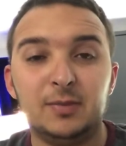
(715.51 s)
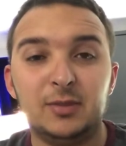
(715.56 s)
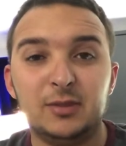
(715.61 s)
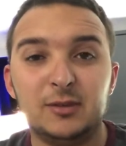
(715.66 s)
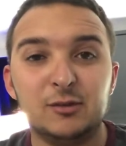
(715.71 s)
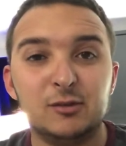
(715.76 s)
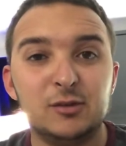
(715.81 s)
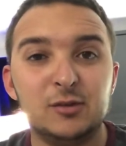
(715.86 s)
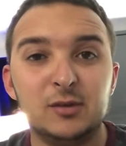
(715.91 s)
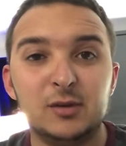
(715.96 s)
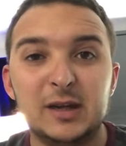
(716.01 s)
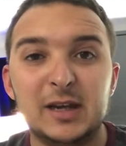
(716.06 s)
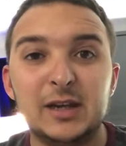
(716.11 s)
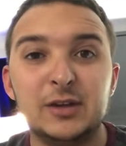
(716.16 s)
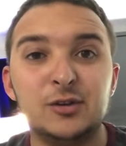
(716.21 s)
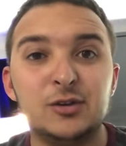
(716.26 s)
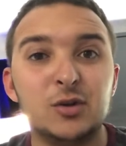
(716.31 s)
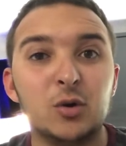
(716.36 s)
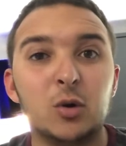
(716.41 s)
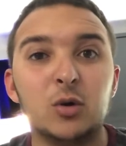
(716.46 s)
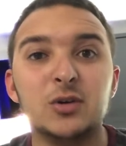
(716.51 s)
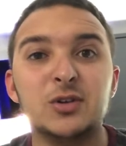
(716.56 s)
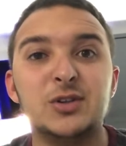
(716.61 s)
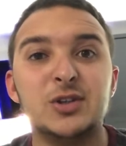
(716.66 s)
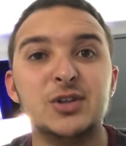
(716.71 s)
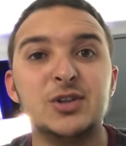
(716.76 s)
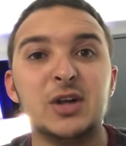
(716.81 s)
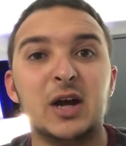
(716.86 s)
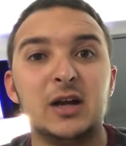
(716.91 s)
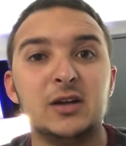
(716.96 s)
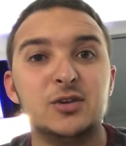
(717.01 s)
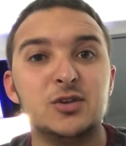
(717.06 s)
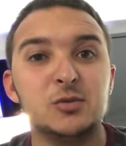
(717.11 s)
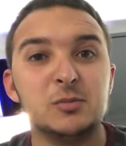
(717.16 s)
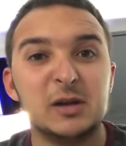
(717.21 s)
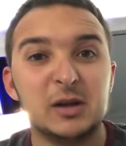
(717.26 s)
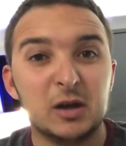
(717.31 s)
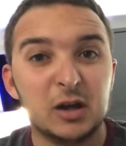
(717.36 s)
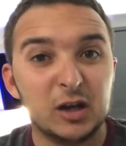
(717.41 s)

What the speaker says: they were in talks to sign some